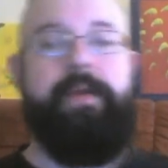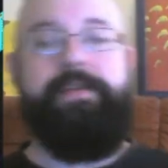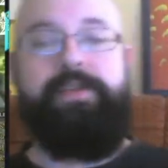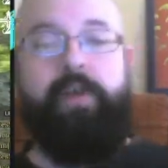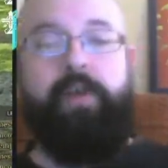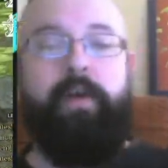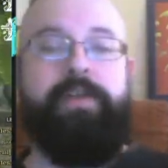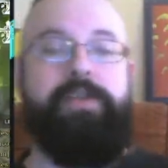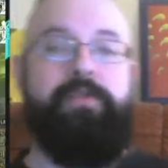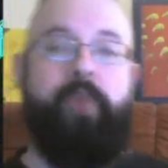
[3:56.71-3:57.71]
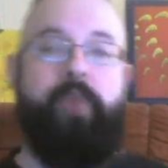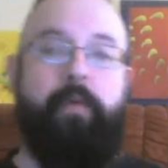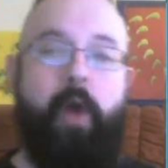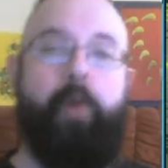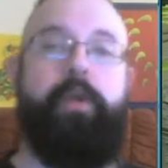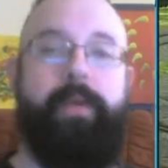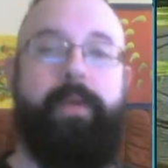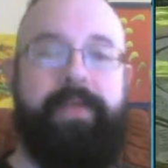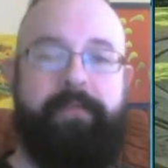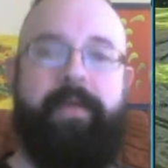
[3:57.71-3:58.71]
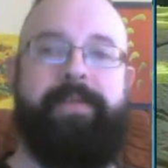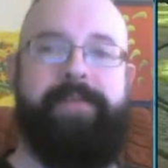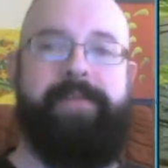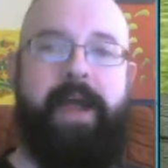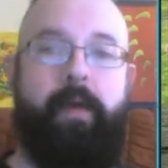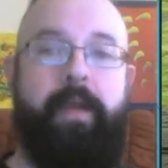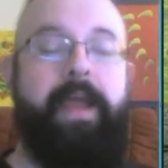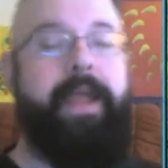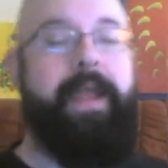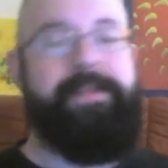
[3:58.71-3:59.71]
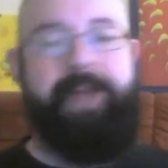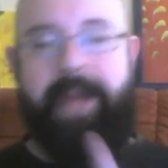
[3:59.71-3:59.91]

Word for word: Zerks don't owe you a defense down. It's not